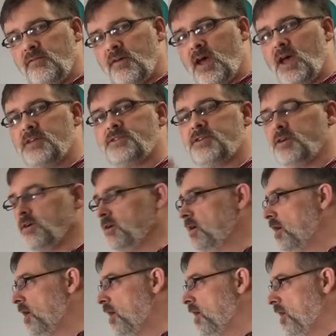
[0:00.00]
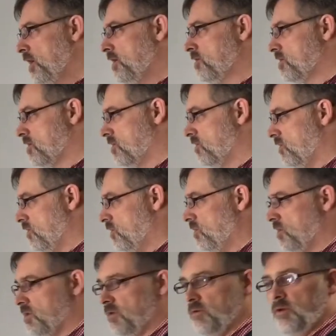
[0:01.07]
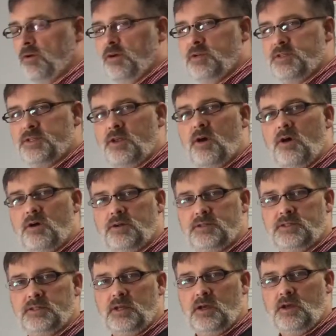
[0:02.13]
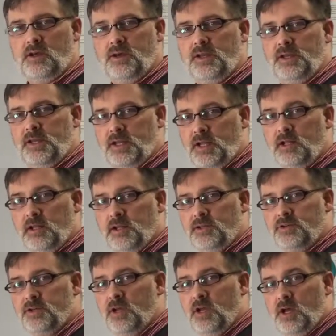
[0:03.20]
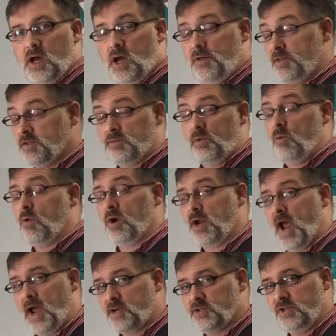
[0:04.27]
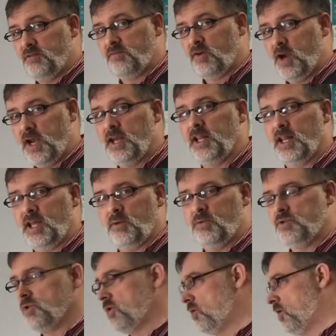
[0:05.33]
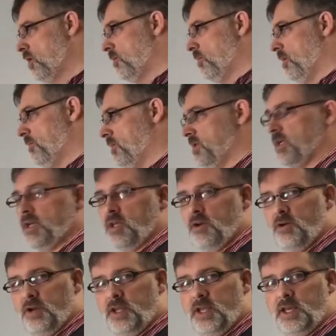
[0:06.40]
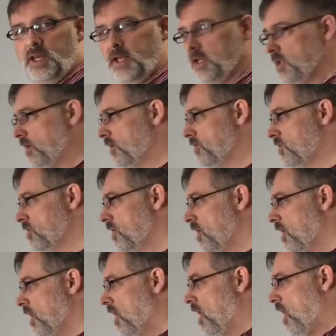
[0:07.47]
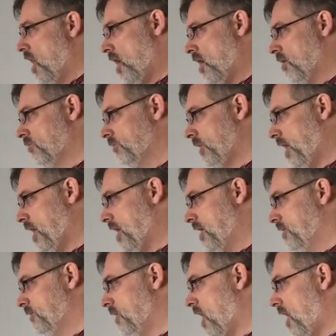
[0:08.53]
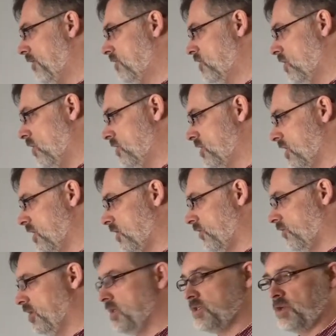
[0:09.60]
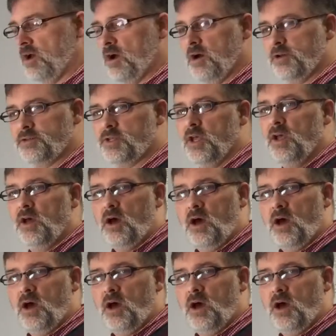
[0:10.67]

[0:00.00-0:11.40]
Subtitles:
faster is to learn songs in English. This will work actually for any language you're learning, but particularly in English. And I've chosen 3 songs.